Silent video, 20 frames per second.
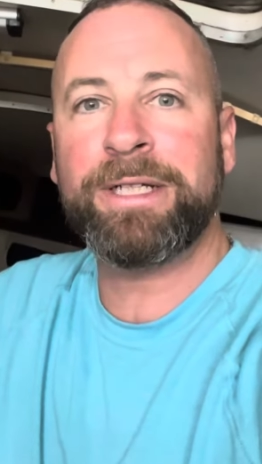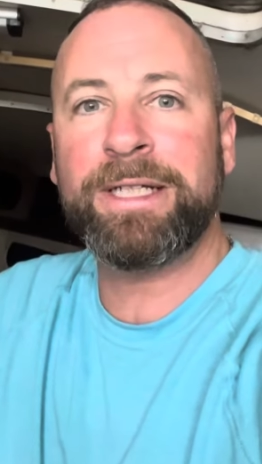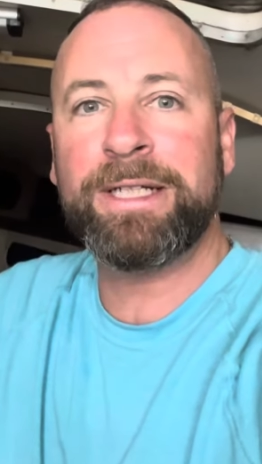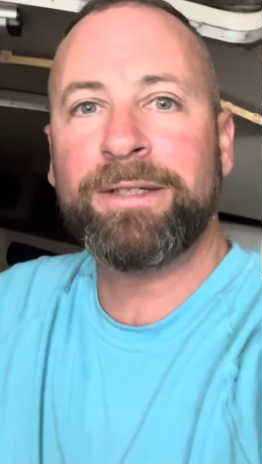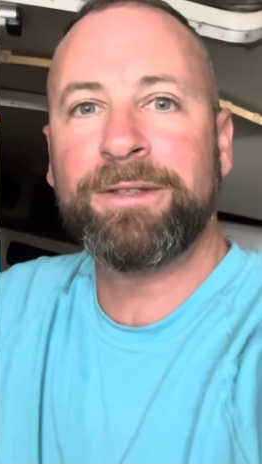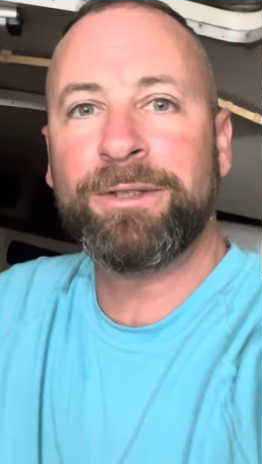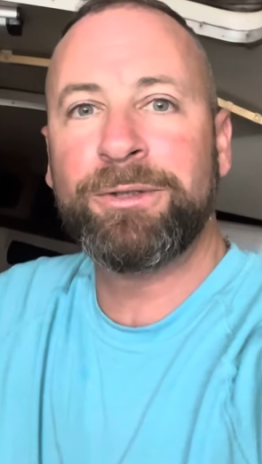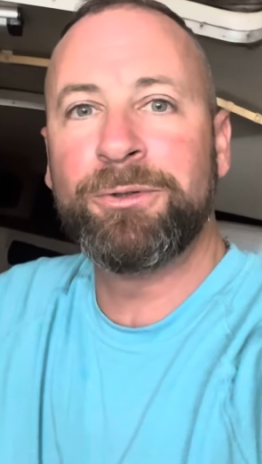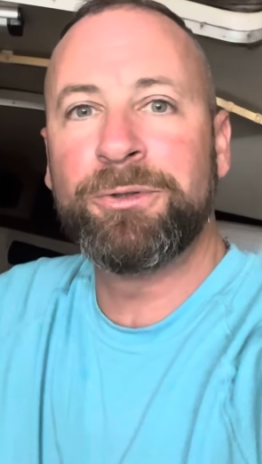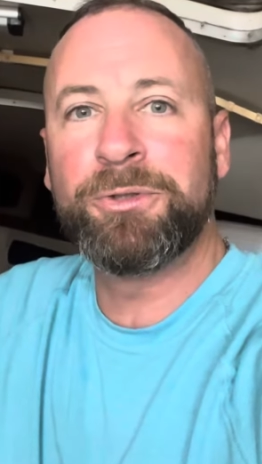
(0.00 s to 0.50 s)

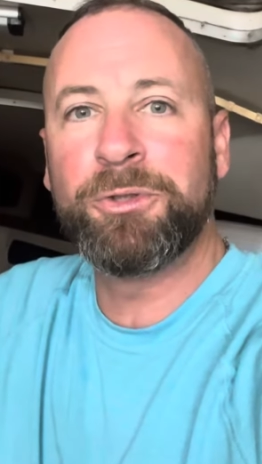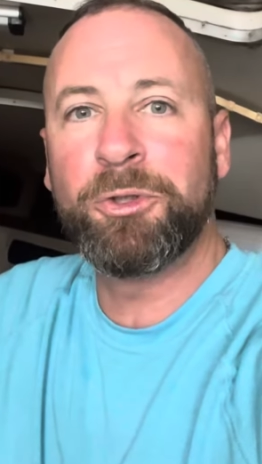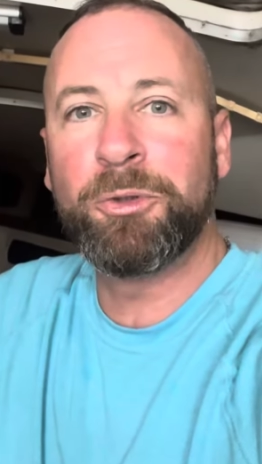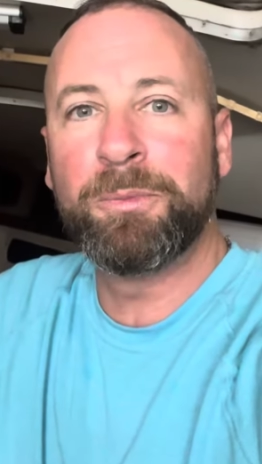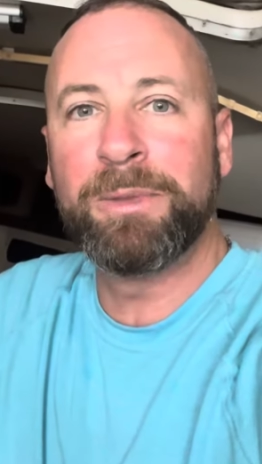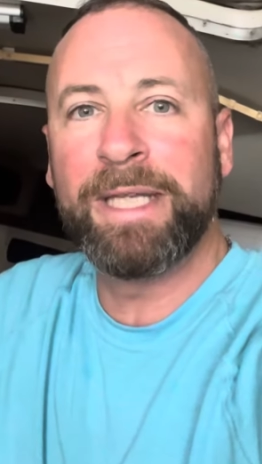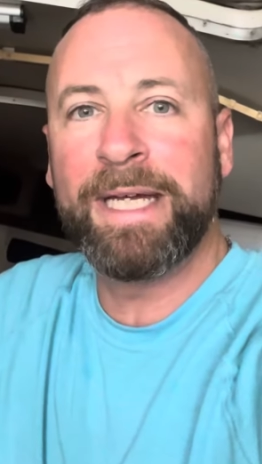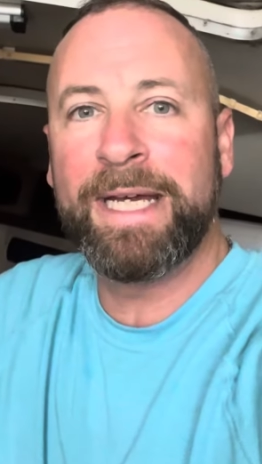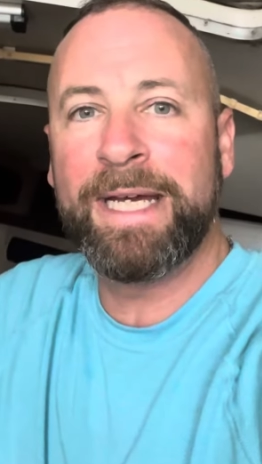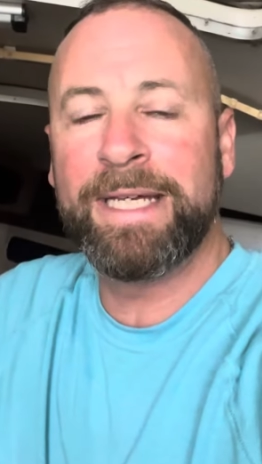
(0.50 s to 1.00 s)
in the YouTube
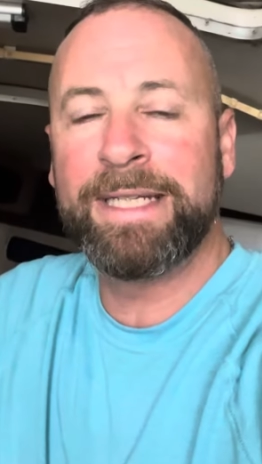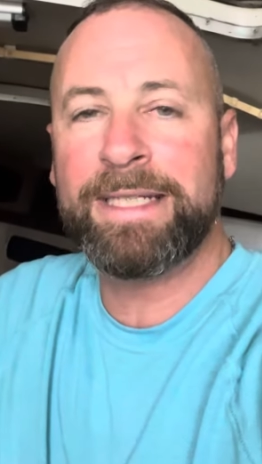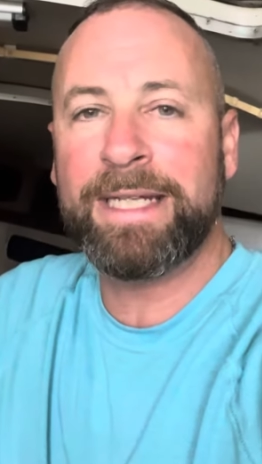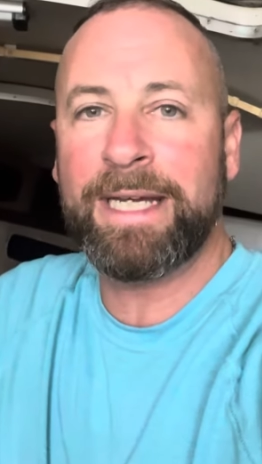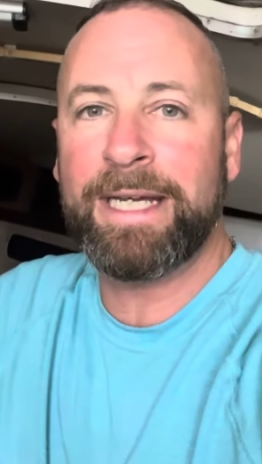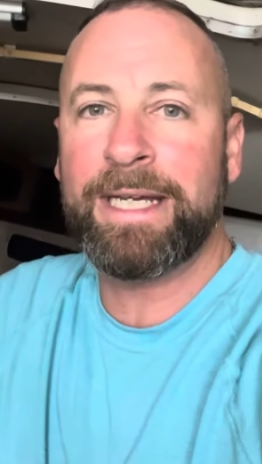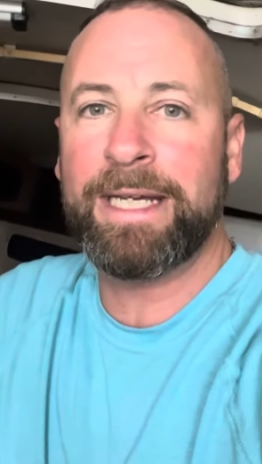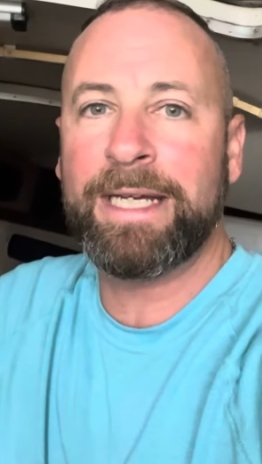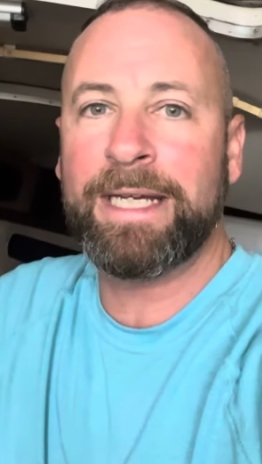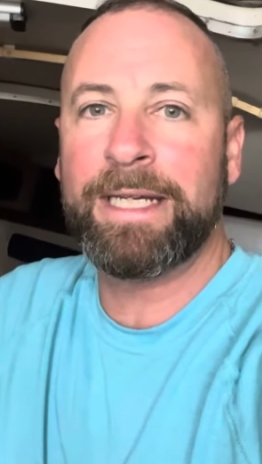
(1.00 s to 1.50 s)
land,
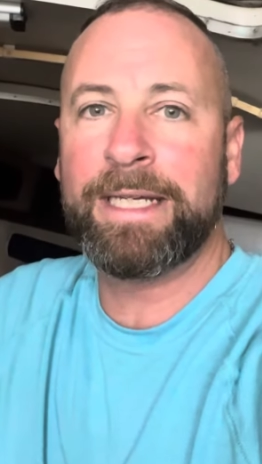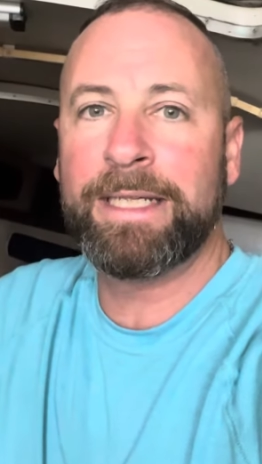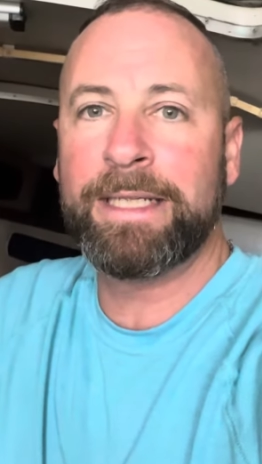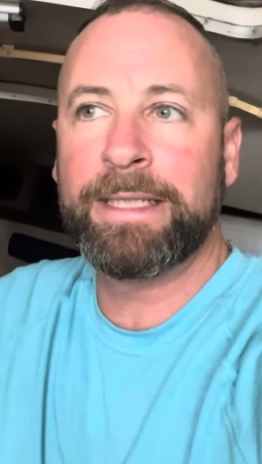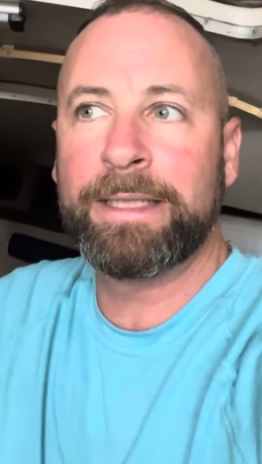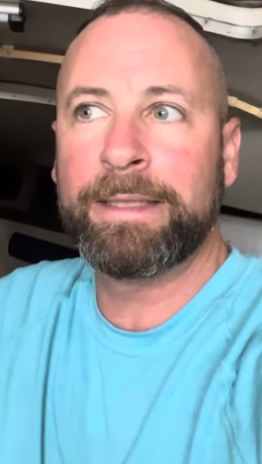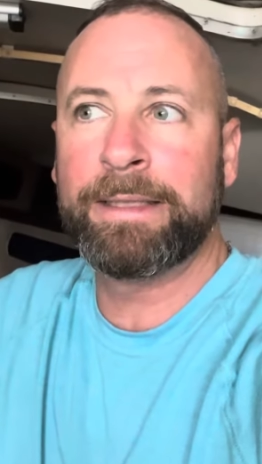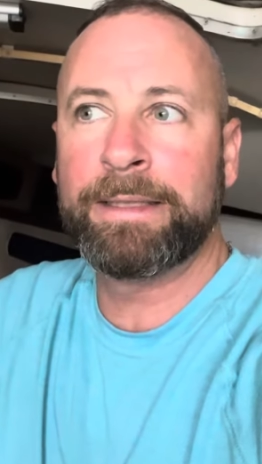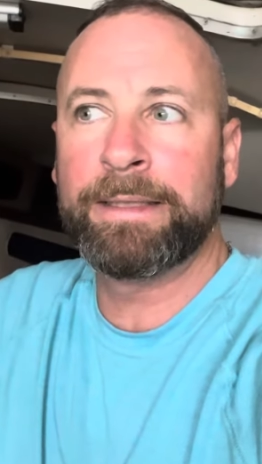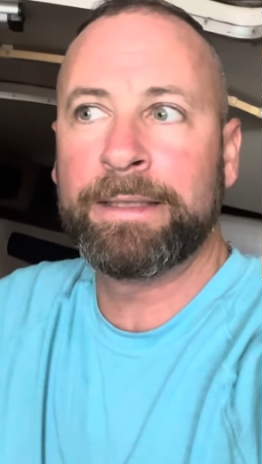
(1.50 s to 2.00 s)

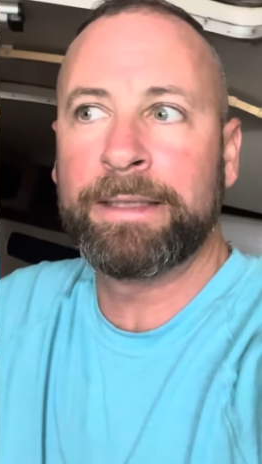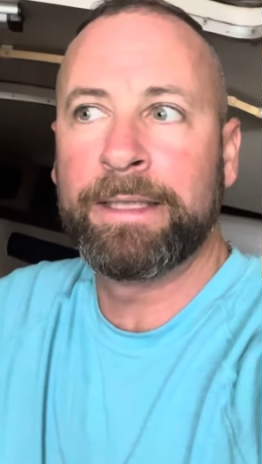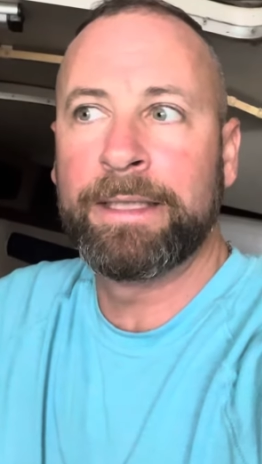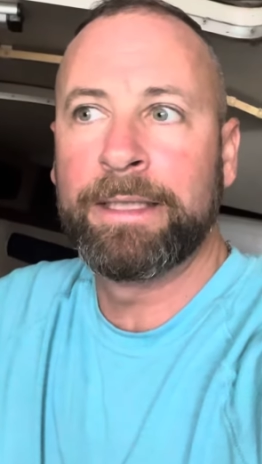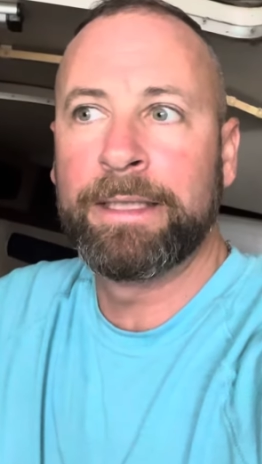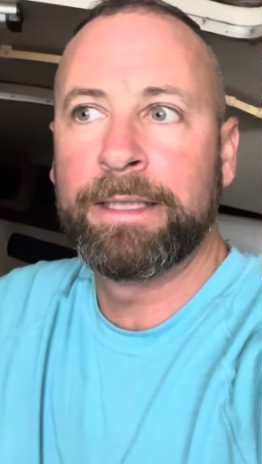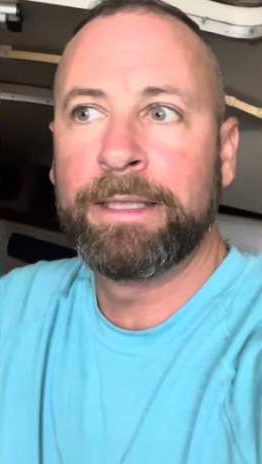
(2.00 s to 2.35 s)
and